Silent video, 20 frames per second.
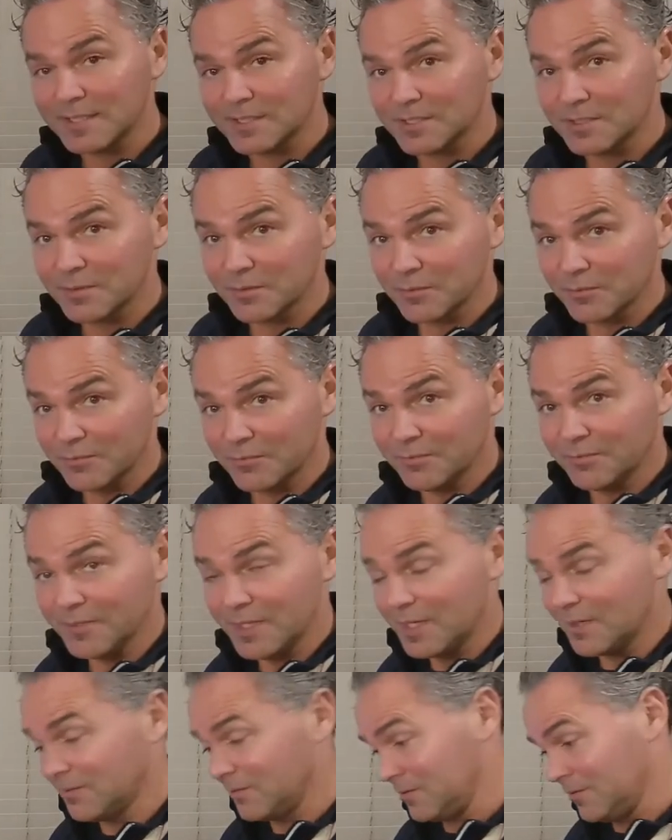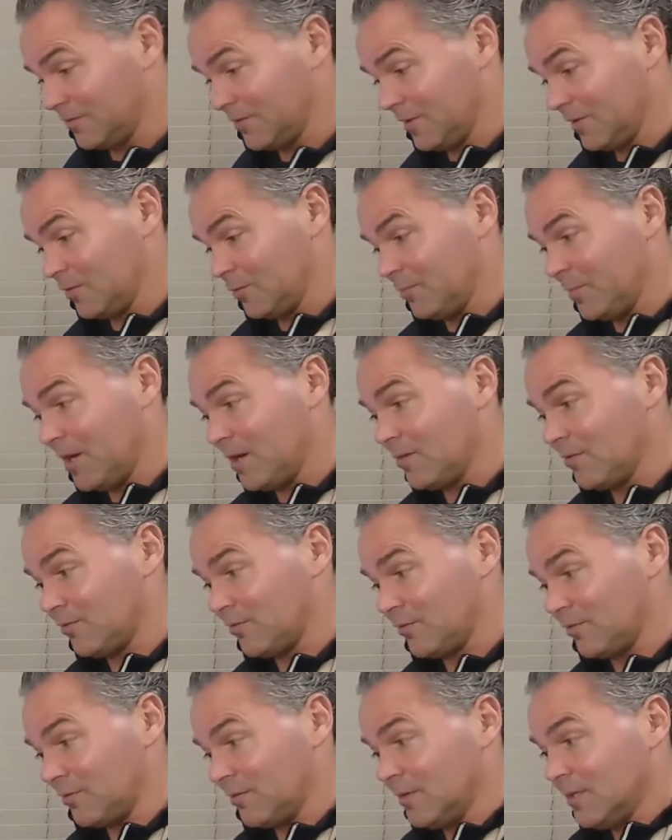that's very, very
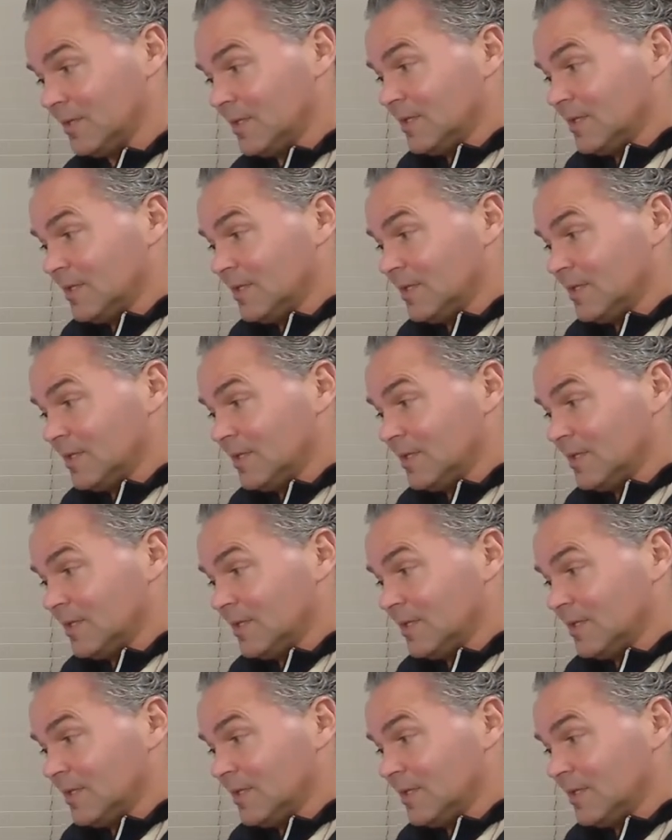powerful.